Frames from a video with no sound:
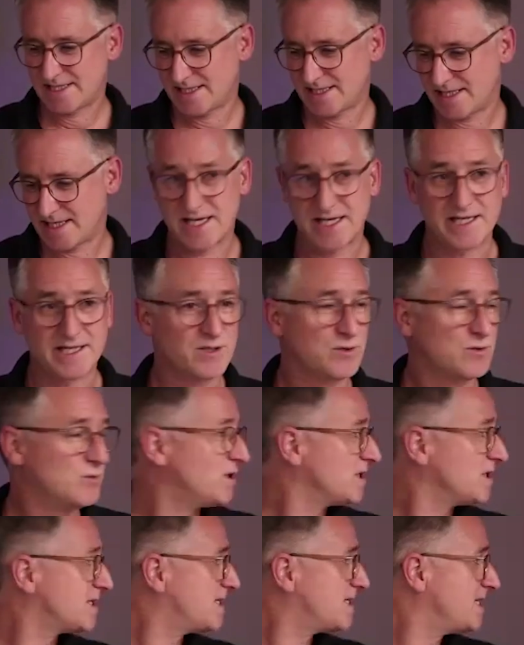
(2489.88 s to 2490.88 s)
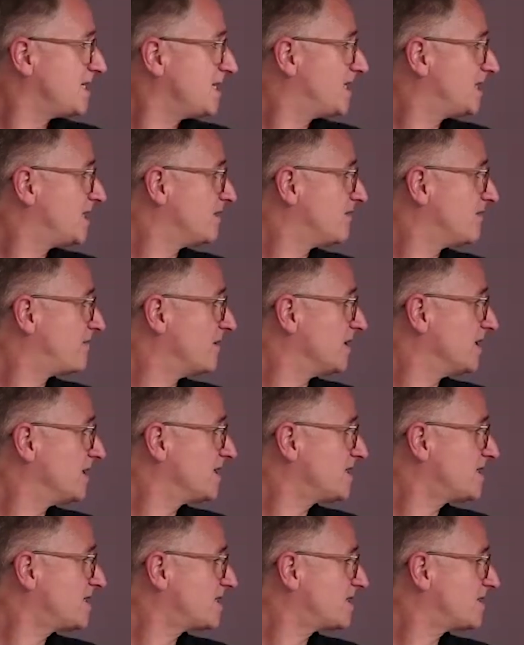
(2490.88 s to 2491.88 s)
And you will see the
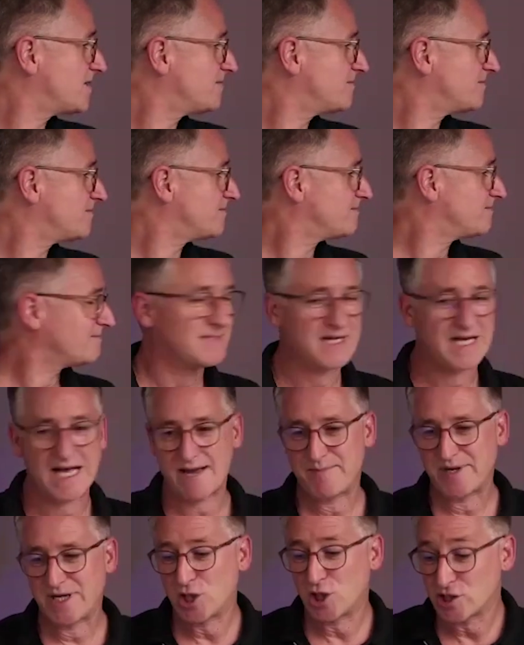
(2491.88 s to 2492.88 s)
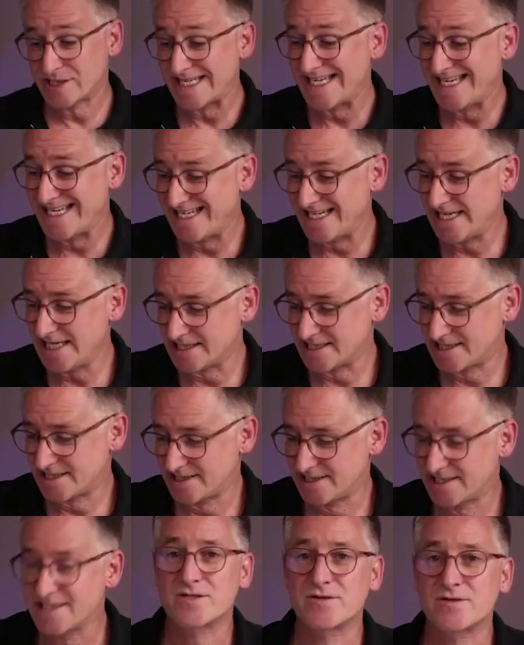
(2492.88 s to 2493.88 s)
difference, because it is
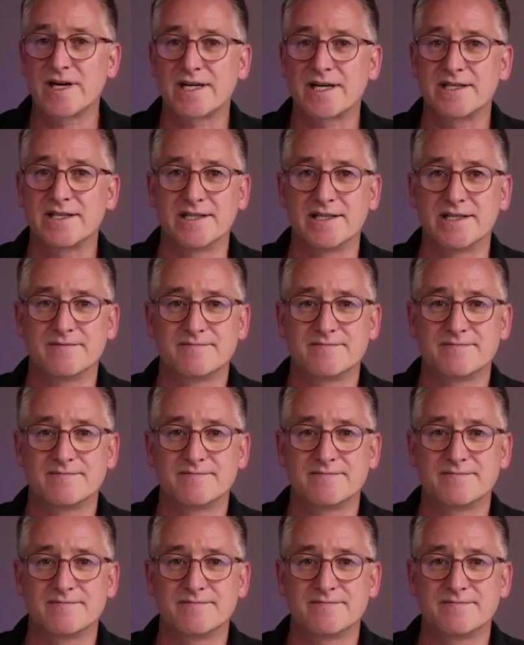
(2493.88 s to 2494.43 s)
distracting.